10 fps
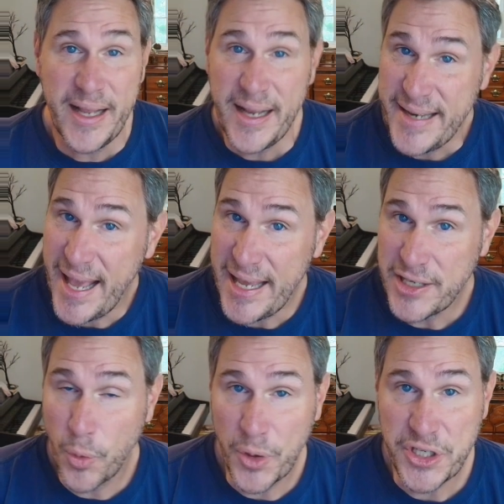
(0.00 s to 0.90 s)
days
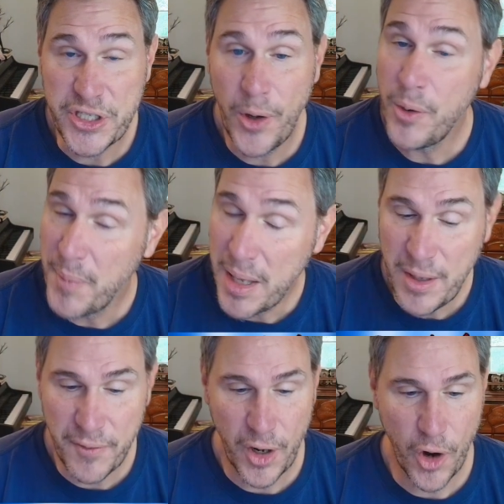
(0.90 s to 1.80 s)
or so, and maybe
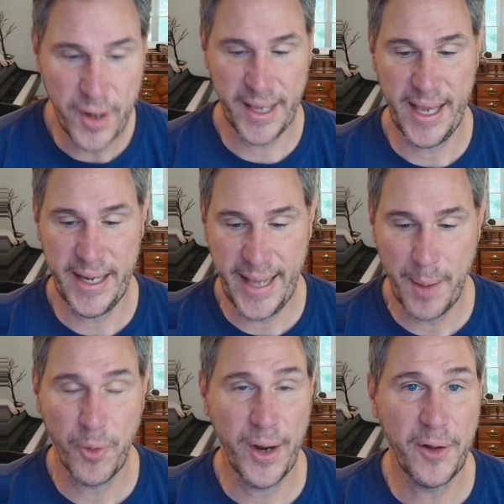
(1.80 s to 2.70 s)
even Hurricane
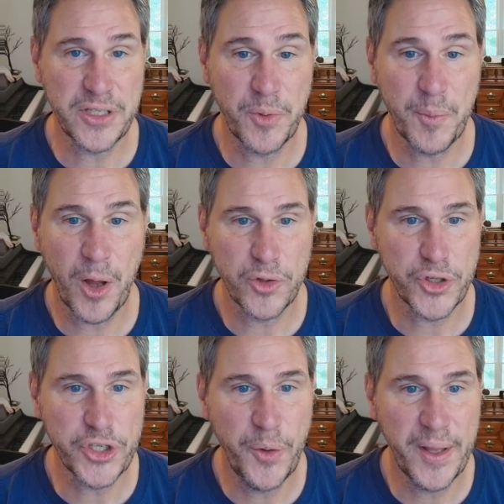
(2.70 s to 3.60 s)
Gabrielle. Some of the models are
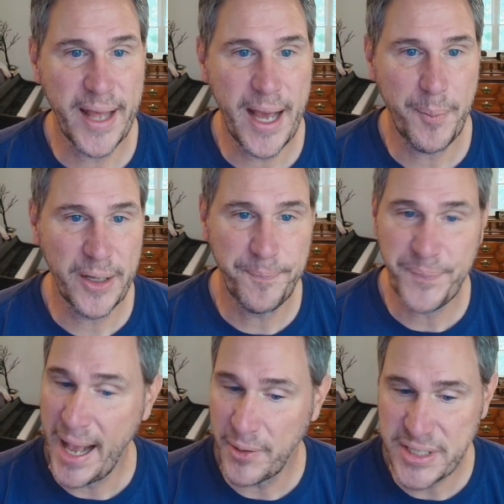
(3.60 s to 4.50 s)
showing that, but
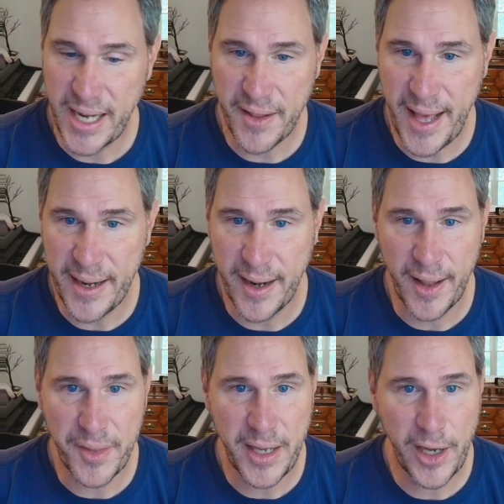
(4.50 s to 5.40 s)
outside of that,
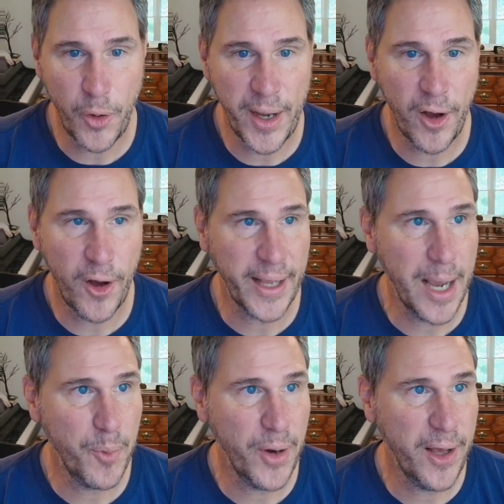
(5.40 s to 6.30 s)
nothing going on.
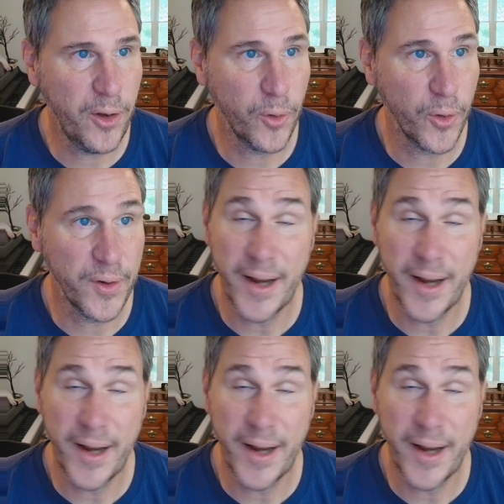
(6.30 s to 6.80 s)
Gabrielle, or